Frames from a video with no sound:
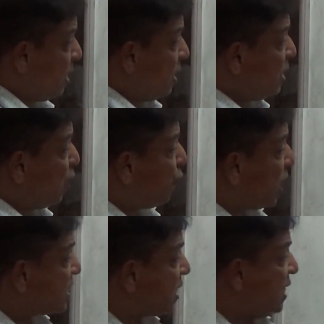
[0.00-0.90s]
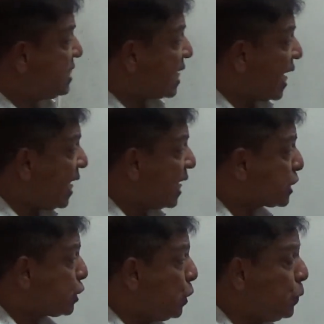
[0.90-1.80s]
the function is sin
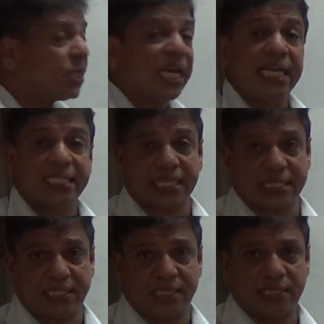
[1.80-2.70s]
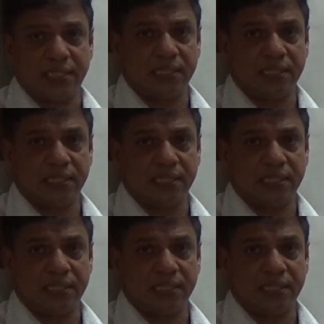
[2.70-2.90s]
x into sin sx.